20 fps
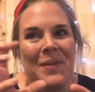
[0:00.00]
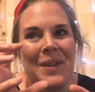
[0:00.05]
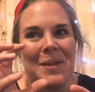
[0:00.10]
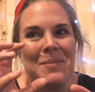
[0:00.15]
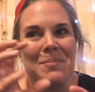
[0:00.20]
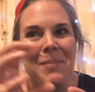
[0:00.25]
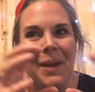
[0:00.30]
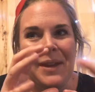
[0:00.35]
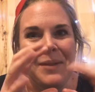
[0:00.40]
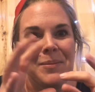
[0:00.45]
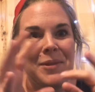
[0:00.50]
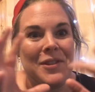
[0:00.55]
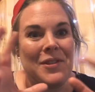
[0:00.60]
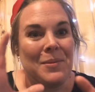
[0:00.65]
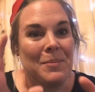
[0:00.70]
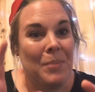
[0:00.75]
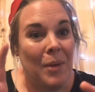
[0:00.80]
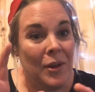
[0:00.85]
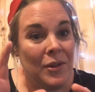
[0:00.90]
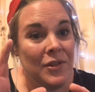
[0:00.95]
make me
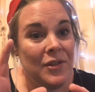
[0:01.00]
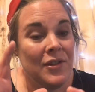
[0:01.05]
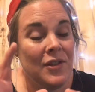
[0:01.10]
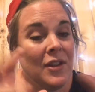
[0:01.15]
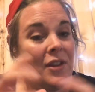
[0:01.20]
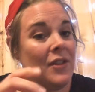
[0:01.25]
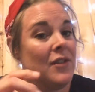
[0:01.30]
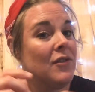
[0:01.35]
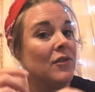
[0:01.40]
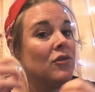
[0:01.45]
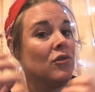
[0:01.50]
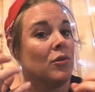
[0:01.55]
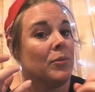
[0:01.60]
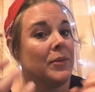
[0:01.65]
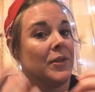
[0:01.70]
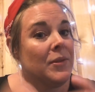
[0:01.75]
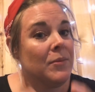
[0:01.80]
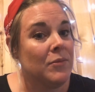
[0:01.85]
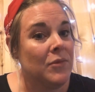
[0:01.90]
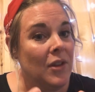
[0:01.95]
some posters, draw me
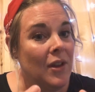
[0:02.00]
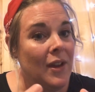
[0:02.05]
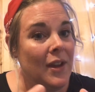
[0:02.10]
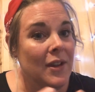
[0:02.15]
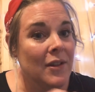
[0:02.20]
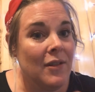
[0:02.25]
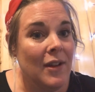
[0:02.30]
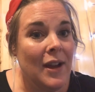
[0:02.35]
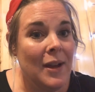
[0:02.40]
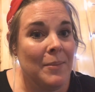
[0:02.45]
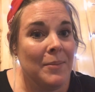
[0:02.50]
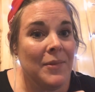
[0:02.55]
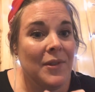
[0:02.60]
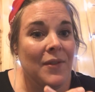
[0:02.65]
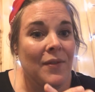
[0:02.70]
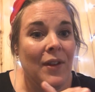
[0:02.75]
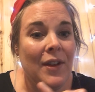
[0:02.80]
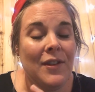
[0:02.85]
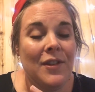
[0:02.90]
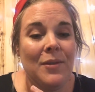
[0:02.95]
some diagrams,
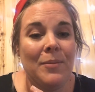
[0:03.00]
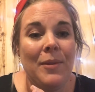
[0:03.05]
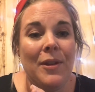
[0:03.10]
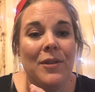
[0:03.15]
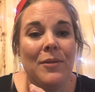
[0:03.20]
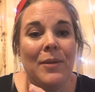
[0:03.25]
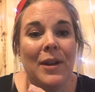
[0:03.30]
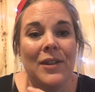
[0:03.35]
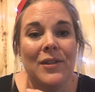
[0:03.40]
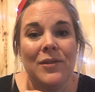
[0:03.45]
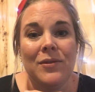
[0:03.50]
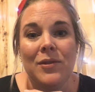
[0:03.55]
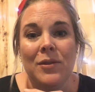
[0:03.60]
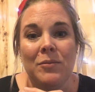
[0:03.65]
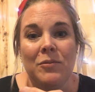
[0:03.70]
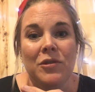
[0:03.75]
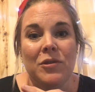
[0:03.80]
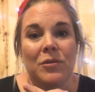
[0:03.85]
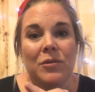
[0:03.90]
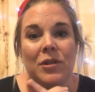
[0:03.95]
find some other ways of doing
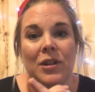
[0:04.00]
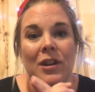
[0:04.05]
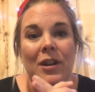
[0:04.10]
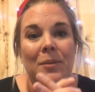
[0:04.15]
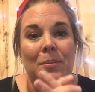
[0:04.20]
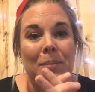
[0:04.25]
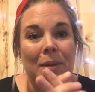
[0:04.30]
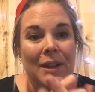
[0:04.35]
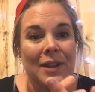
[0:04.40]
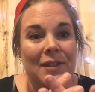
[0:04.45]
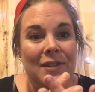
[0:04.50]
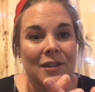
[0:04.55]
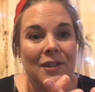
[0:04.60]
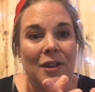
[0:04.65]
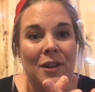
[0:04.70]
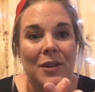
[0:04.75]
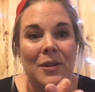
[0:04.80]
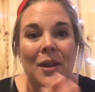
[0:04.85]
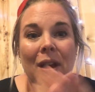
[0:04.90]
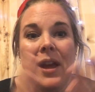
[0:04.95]
Recorder Club, please
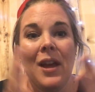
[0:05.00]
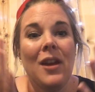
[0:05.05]
do.